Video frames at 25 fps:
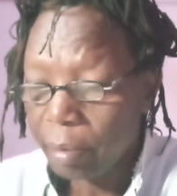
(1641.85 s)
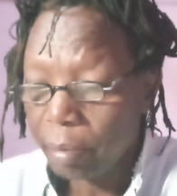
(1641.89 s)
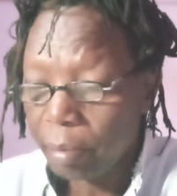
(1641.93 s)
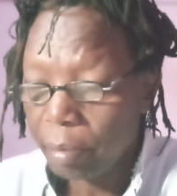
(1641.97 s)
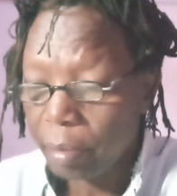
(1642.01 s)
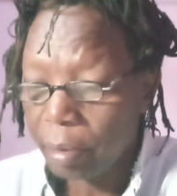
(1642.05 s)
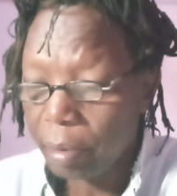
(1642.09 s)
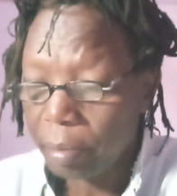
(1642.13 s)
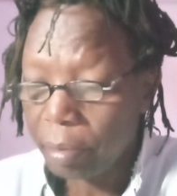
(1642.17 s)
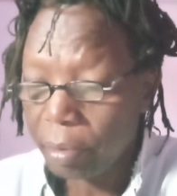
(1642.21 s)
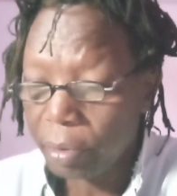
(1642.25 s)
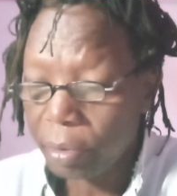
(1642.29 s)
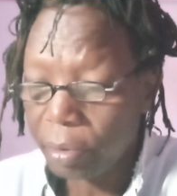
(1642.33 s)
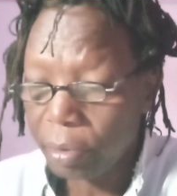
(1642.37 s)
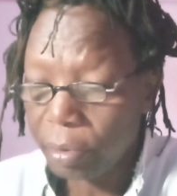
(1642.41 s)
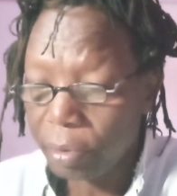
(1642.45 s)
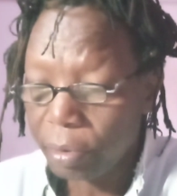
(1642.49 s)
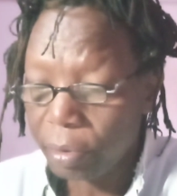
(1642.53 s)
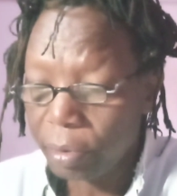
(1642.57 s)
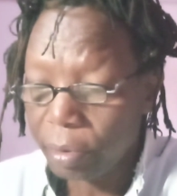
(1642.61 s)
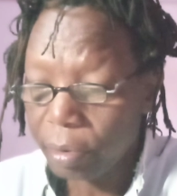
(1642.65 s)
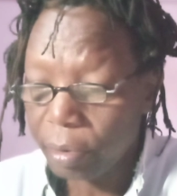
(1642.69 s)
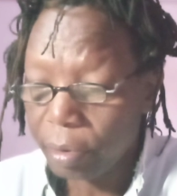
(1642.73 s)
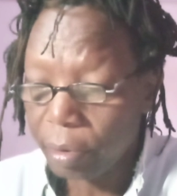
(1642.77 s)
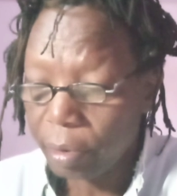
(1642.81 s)
Maybe
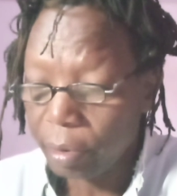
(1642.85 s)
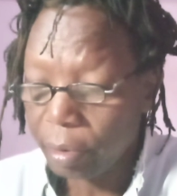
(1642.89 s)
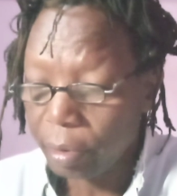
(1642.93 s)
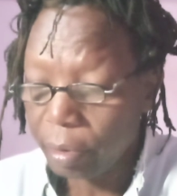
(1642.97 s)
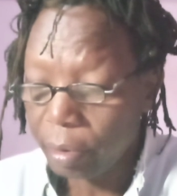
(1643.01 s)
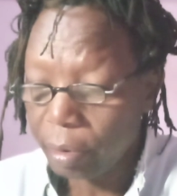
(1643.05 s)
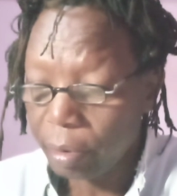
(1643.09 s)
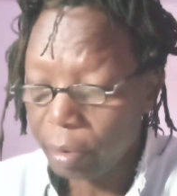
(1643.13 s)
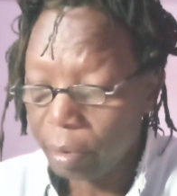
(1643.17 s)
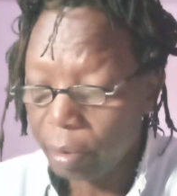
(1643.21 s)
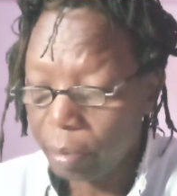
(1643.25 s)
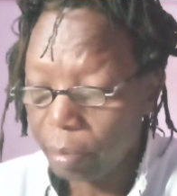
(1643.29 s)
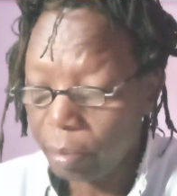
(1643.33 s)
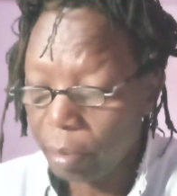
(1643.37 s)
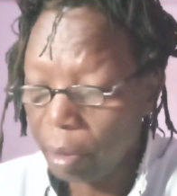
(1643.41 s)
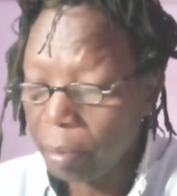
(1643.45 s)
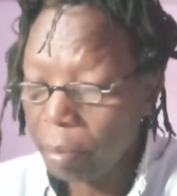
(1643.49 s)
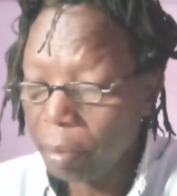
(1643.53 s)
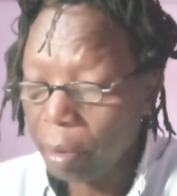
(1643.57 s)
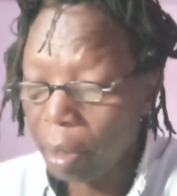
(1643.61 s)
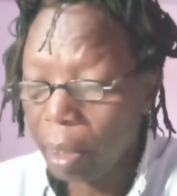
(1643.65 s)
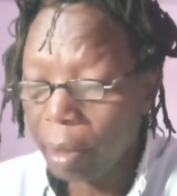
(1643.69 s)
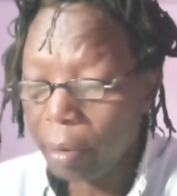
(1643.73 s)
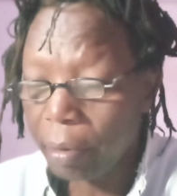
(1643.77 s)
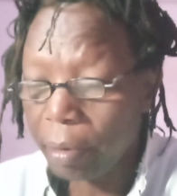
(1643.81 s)

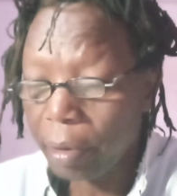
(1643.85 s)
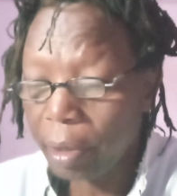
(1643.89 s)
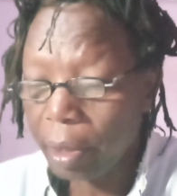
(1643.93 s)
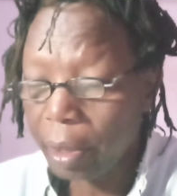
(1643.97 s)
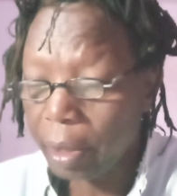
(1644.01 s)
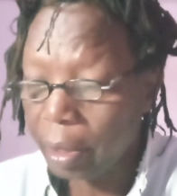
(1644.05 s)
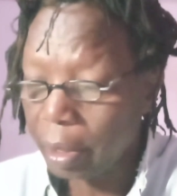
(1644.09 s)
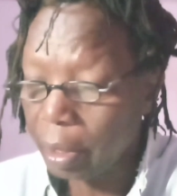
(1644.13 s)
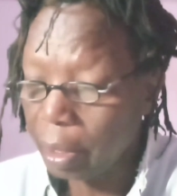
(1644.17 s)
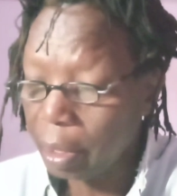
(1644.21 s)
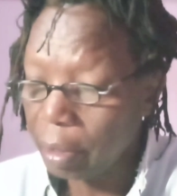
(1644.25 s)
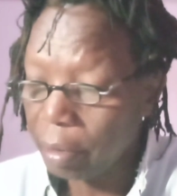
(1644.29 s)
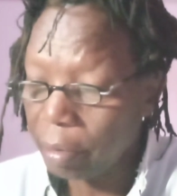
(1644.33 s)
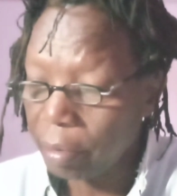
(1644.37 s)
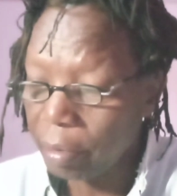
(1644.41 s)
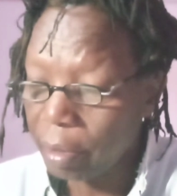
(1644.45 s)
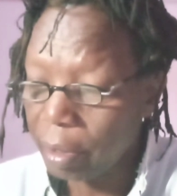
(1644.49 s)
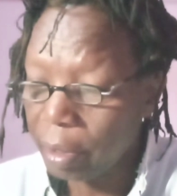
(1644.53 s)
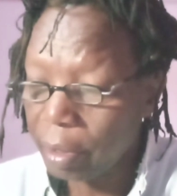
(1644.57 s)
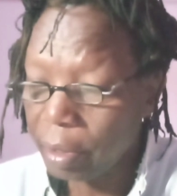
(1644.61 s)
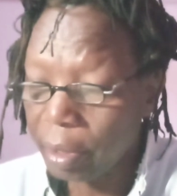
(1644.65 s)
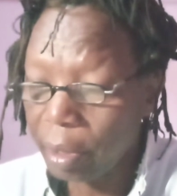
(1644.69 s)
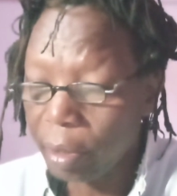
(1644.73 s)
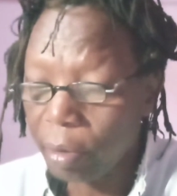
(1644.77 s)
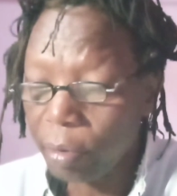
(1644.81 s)
I'm gonna tell you
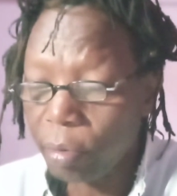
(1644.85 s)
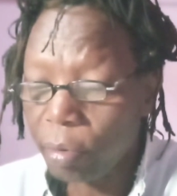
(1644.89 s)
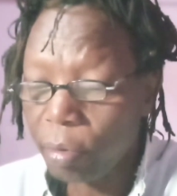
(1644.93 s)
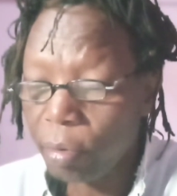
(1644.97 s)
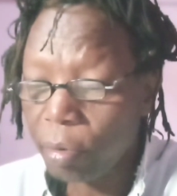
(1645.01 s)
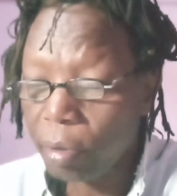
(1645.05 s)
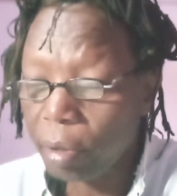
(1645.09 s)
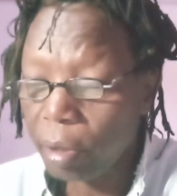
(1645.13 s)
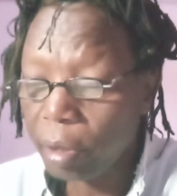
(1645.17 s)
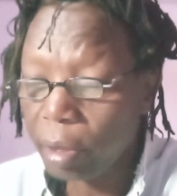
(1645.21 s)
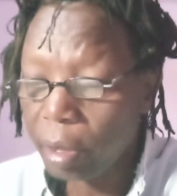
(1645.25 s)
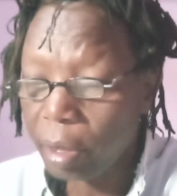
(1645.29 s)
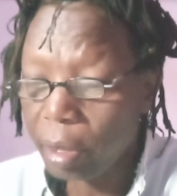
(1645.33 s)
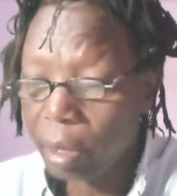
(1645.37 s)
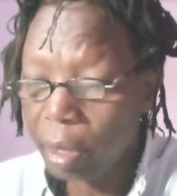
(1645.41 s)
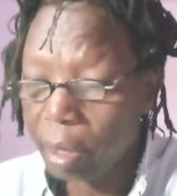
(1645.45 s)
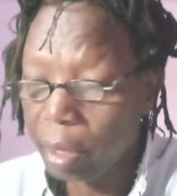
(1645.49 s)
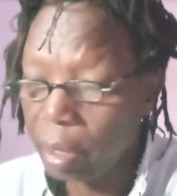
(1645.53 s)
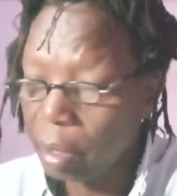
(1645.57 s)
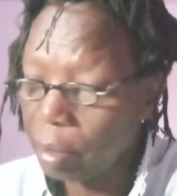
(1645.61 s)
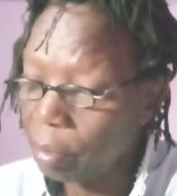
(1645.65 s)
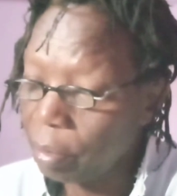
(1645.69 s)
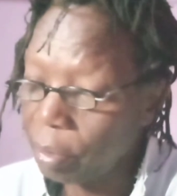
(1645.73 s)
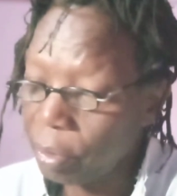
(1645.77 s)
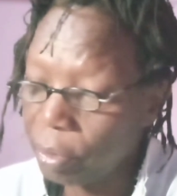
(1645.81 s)
just a gluon
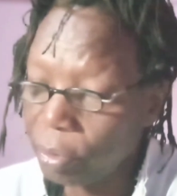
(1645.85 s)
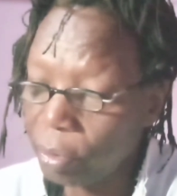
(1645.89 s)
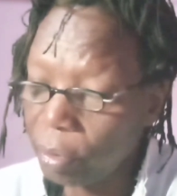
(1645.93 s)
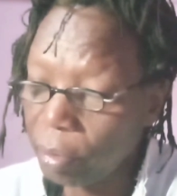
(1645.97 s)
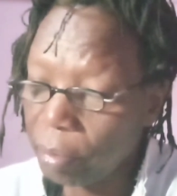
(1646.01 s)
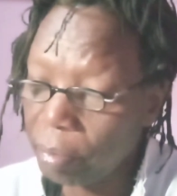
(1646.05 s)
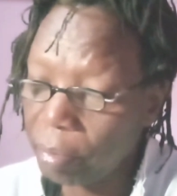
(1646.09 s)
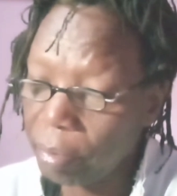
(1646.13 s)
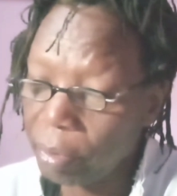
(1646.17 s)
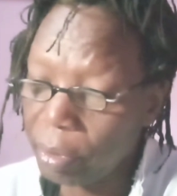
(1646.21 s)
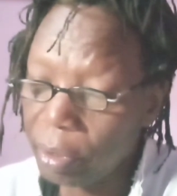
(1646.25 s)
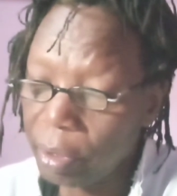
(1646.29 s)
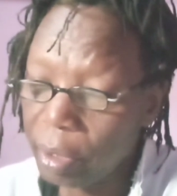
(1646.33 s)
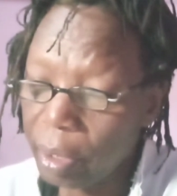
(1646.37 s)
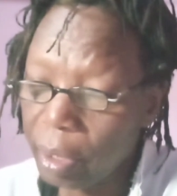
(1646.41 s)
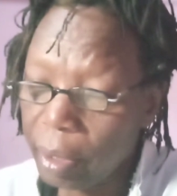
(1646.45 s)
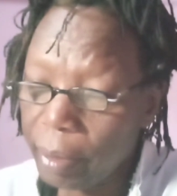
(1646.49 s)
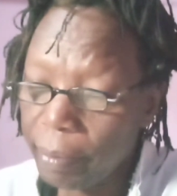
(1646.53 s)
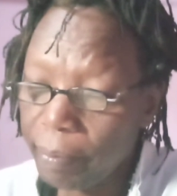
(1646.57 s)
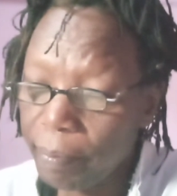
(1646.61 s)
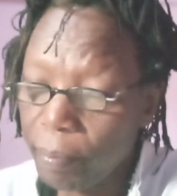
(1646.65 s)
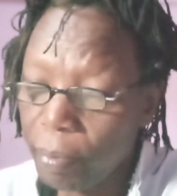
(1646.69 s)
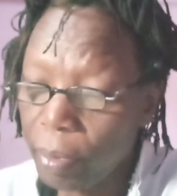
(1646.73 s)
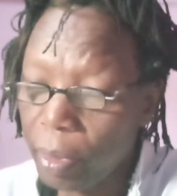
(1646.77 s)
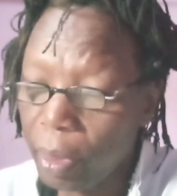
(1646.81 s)
and we'll stop it there.
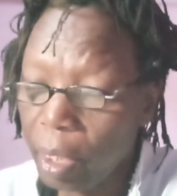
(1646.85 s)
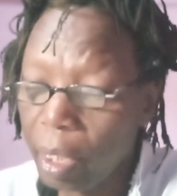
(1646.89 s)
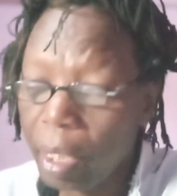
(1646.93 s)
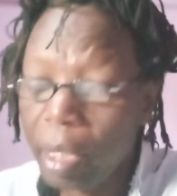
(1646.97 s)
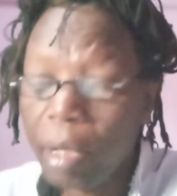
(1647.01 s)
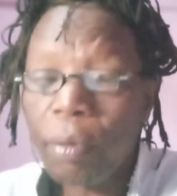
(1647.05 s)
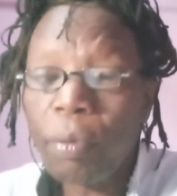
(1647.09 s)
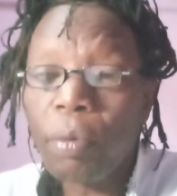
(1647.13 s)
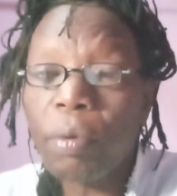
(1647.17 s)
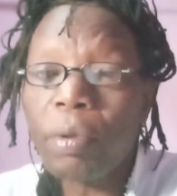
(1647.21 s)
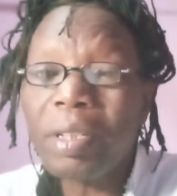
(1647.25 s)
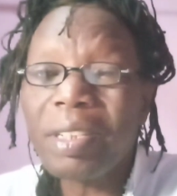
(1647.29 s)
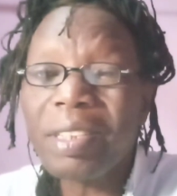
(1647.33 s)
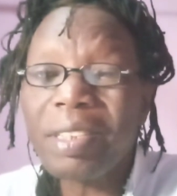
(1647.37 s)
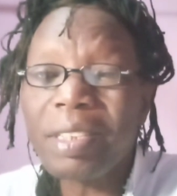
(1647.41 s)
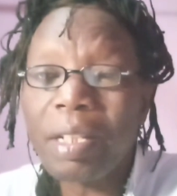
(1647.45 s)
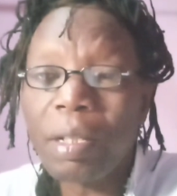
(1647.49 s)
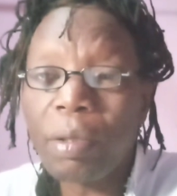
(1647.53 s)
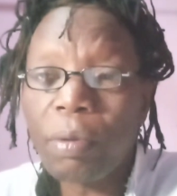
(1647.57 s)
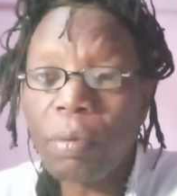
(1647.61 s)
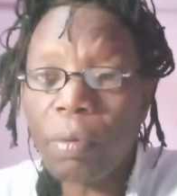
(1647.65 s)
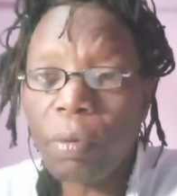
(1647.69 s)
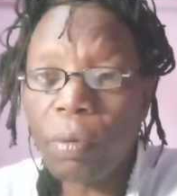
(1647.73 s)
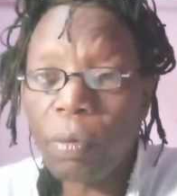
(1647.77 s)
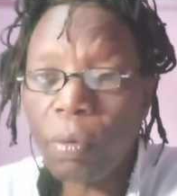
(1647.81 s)
Now, what is a
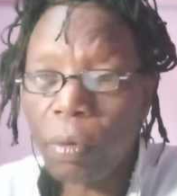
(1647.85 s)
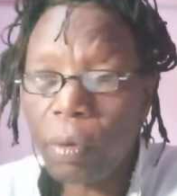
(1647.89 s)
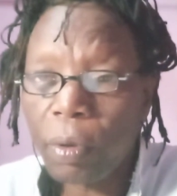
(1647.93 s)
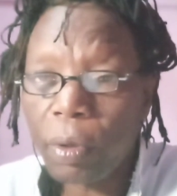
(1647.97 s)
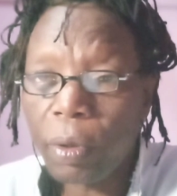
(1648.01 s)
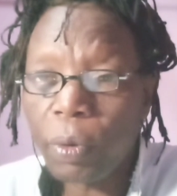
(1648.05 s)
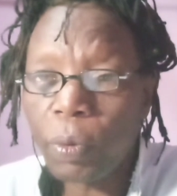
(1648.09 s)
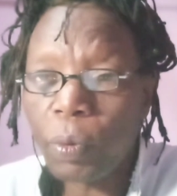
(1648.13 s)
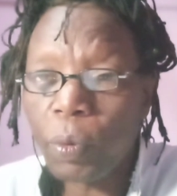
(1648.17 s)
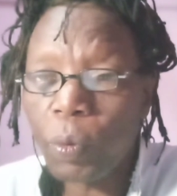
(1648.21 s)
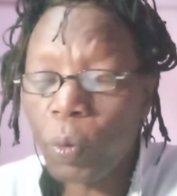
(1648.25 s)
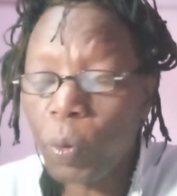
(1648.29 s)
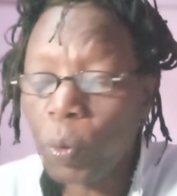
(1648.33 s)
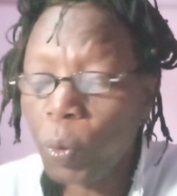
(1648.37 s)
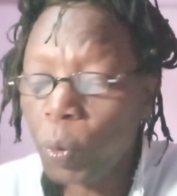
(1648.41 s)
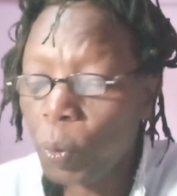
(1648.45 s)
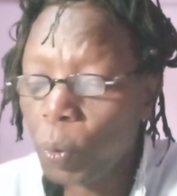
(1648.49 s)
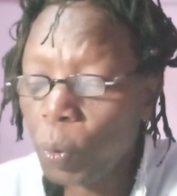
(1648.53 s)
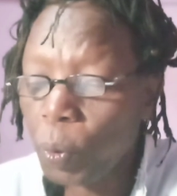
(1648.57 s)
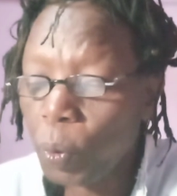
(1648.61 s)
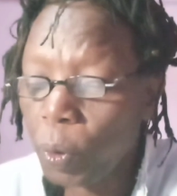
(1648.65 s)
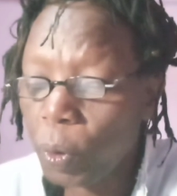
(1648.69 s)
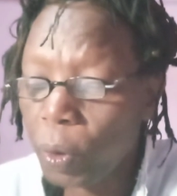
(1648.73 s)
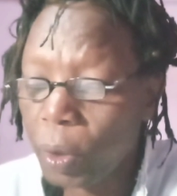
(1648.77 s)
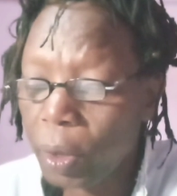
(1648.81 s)
gluon?
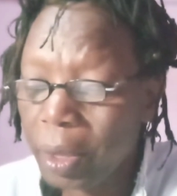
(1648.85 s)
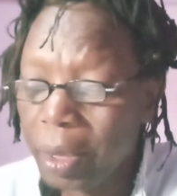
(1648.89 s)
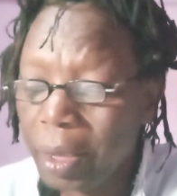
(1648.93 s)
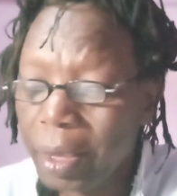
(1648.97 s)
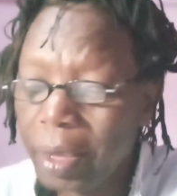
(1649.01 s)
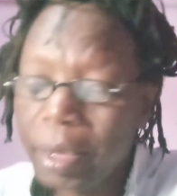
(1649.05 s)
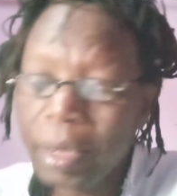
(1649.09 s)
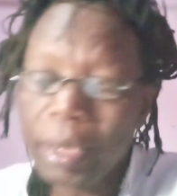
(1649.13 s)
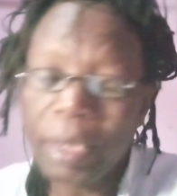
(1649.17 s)
Gluon,